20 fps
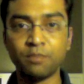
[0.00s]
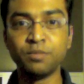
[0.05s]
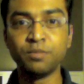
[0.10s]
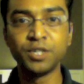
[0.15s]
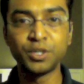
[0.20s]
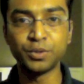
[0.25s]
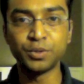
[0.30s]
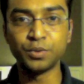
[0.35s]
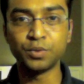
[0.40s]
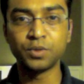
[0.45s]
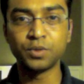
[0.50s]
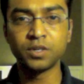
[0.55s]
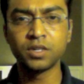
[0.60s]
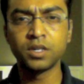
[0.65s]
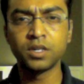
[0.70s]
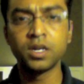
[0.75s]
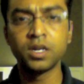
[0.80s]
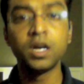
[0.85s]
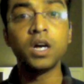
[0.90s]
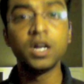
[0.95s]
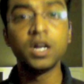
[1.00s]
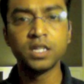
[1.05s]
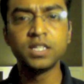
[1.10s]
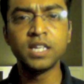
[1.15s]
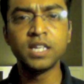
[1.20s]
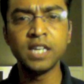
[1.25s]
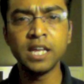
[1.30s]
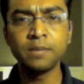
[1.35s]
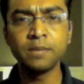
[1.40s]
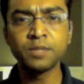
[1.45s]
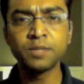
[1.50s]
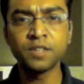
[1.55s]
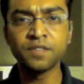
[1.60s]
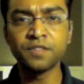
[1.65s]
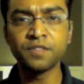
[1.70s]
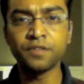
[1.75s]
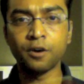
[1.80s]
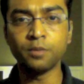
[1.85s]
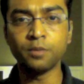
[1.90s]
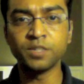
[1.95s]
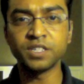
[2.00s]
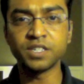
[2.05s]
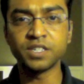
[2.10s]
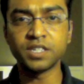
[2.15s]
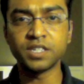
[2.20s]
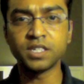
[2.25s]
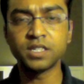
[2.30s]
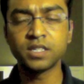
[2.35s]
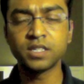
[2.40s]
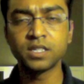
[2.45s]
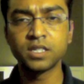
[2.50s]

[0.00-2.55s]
2, the names of the former cities.